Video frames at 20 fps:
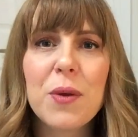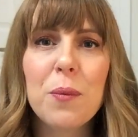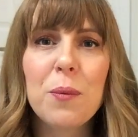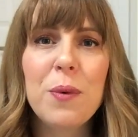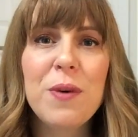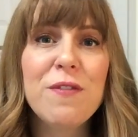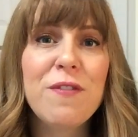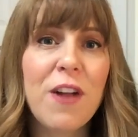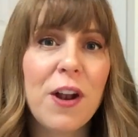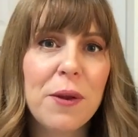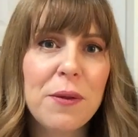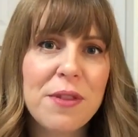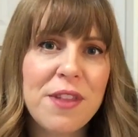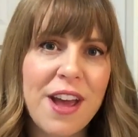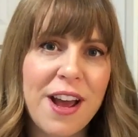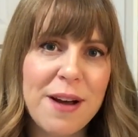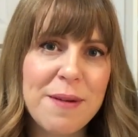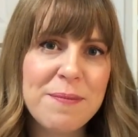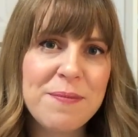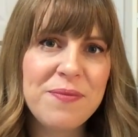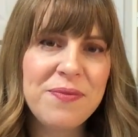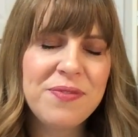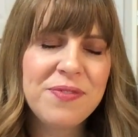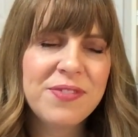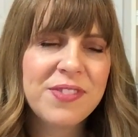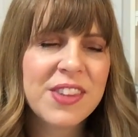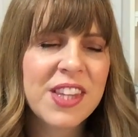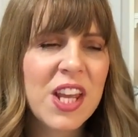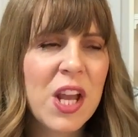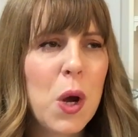We follow them.
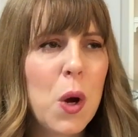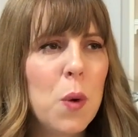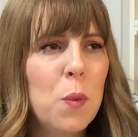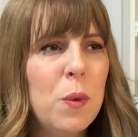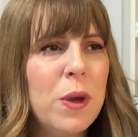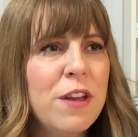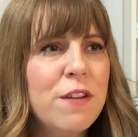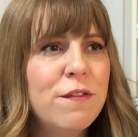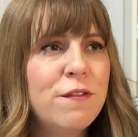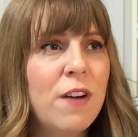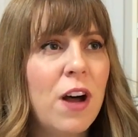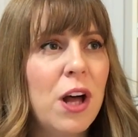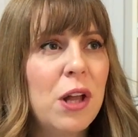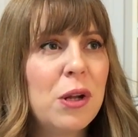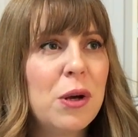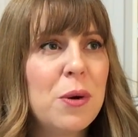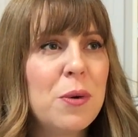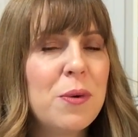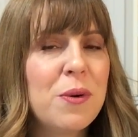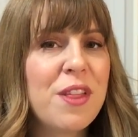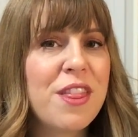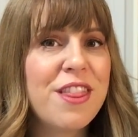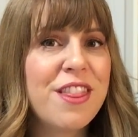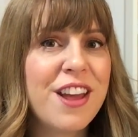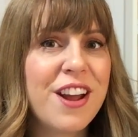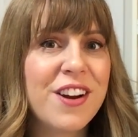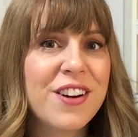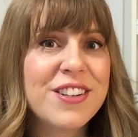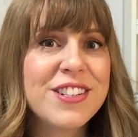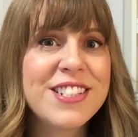We follow
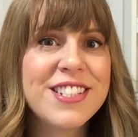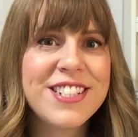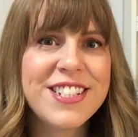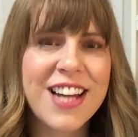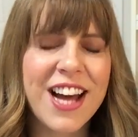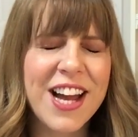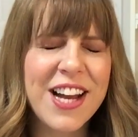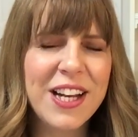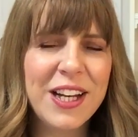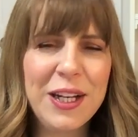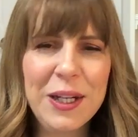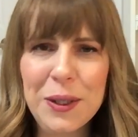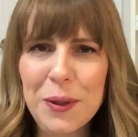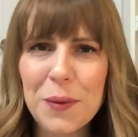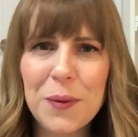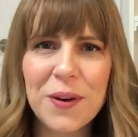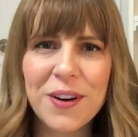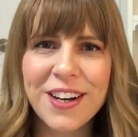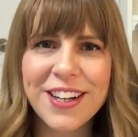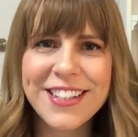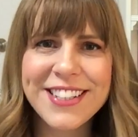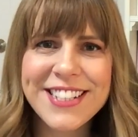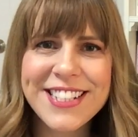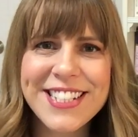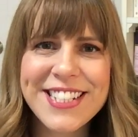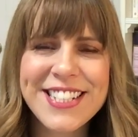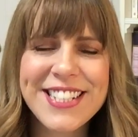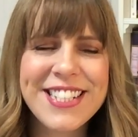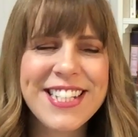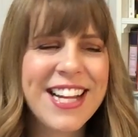their son,
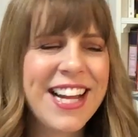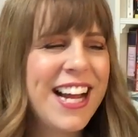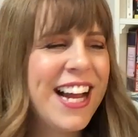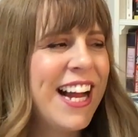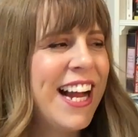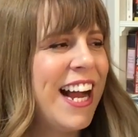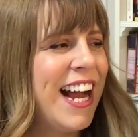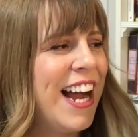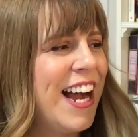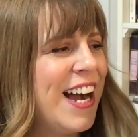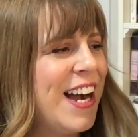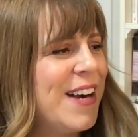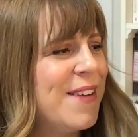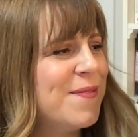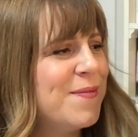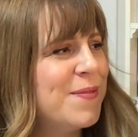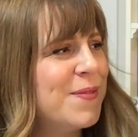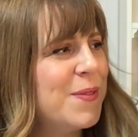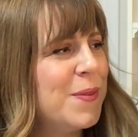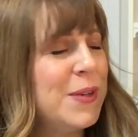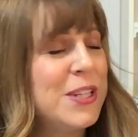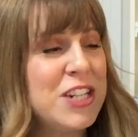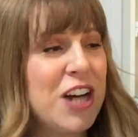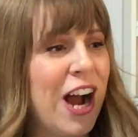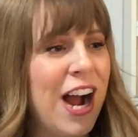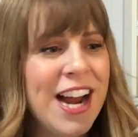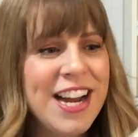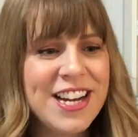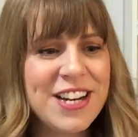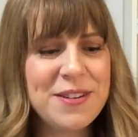Lawrence, which
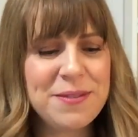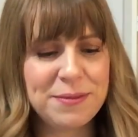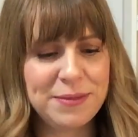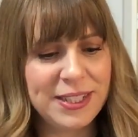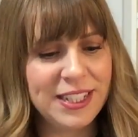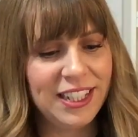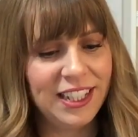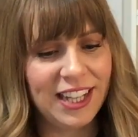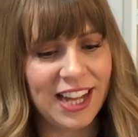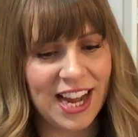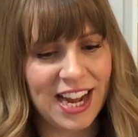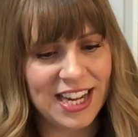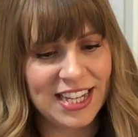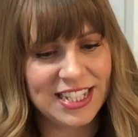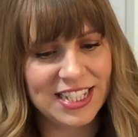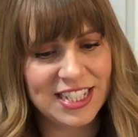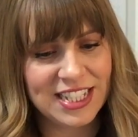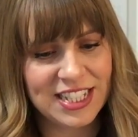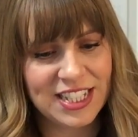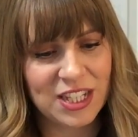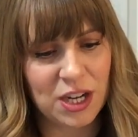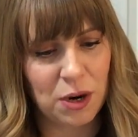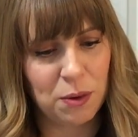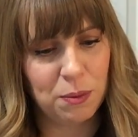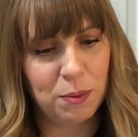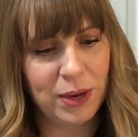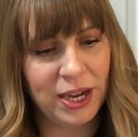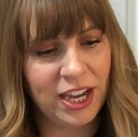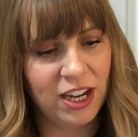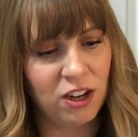I didn't realize
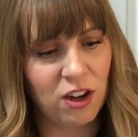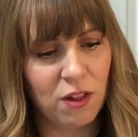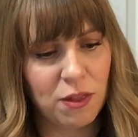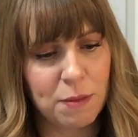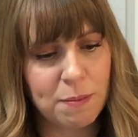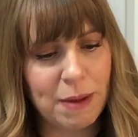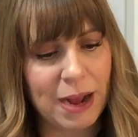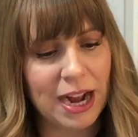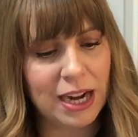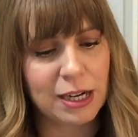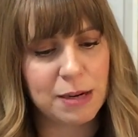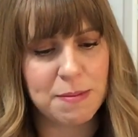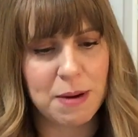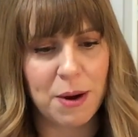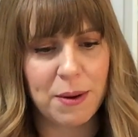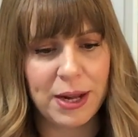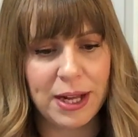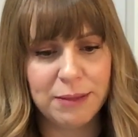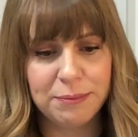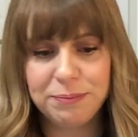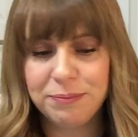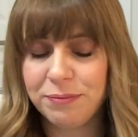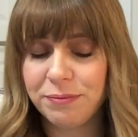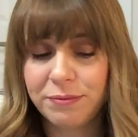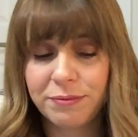reading on the back about it,